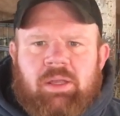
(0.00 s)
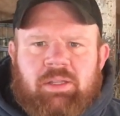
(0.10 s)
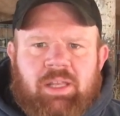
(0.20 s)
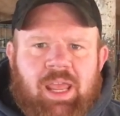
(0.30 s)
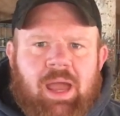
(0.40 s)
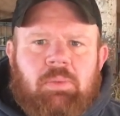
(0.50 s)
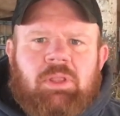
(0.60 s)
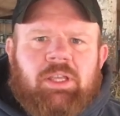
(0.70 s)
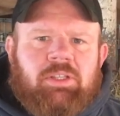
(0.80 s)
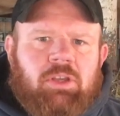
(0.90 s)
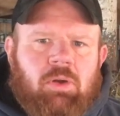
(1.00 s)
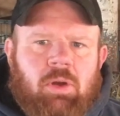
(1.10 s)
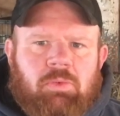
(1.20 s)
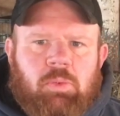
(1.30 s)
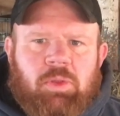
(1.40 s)
Today I would like to go
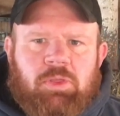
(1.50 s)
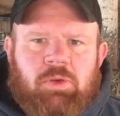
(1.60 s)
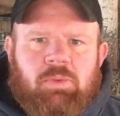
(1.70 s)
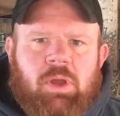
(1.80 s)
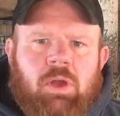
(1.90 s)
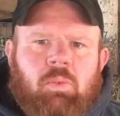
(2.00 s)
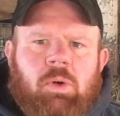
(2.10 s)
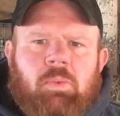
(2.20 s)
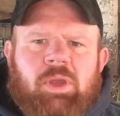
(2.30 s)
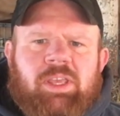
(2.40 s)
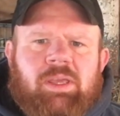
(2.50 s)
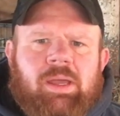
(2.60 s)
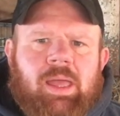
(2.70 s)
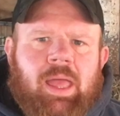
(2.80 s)
over with you what we